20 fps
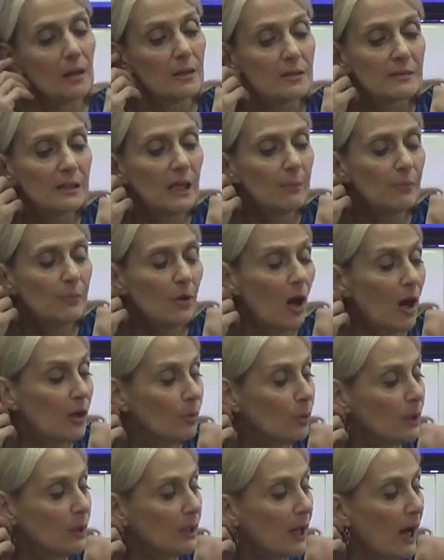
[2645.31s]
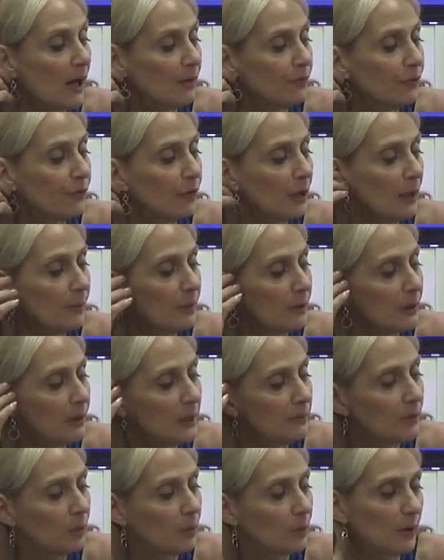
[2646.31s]
Same card we got for, I
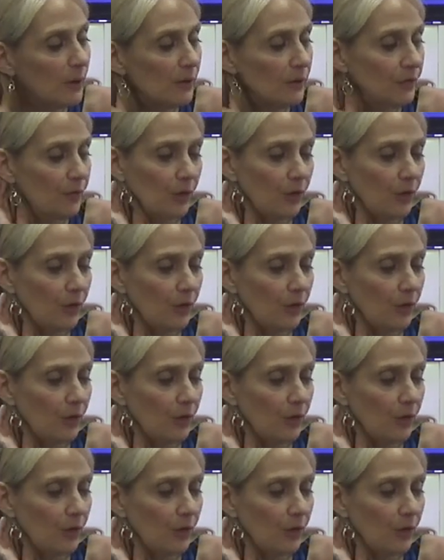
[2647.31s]
believe it was